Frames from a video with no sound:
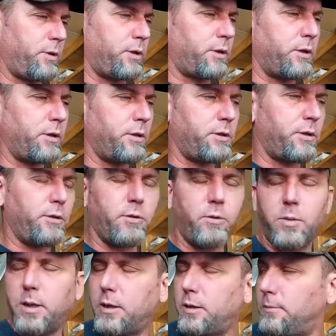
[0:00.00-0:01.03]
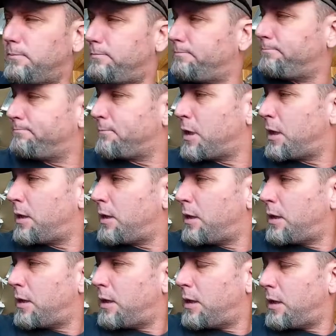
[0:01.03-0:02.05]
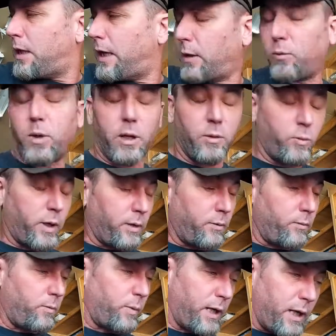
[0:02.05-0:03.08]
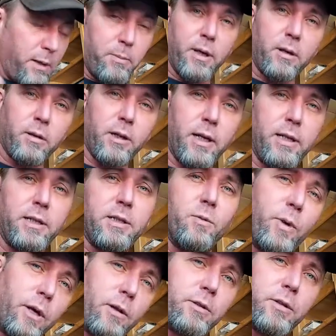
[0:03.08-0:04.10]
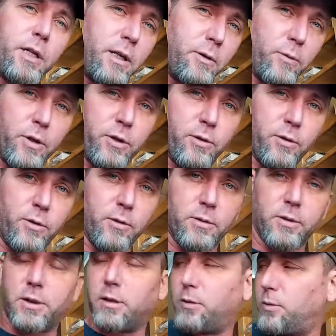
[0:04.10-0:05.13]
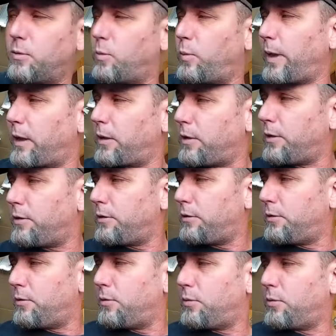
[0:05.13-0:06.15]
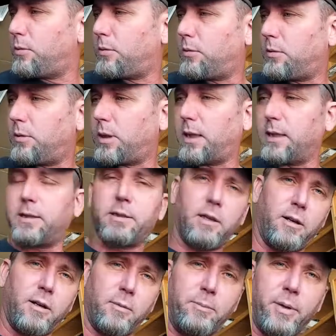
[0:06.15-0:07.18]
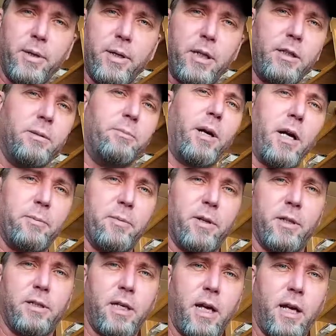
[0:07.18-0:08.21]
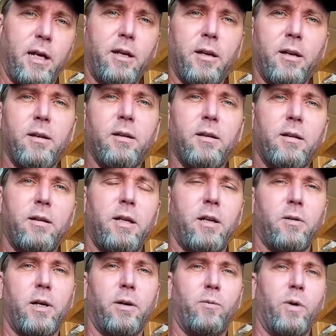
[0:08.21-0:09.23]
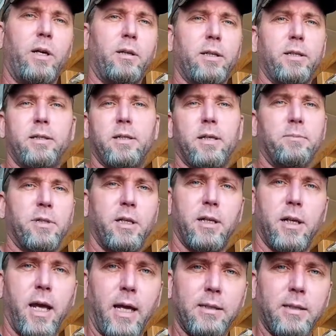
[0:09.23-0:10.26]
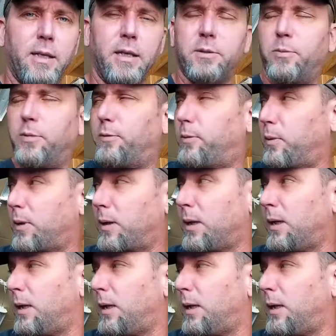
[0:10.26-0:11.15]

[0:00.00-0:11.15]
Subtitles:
you could do, and we need bigger lines, and we also need a return. So we could do a sump in the bottom of the tank. You know, I've welded sumps into gas tanks before,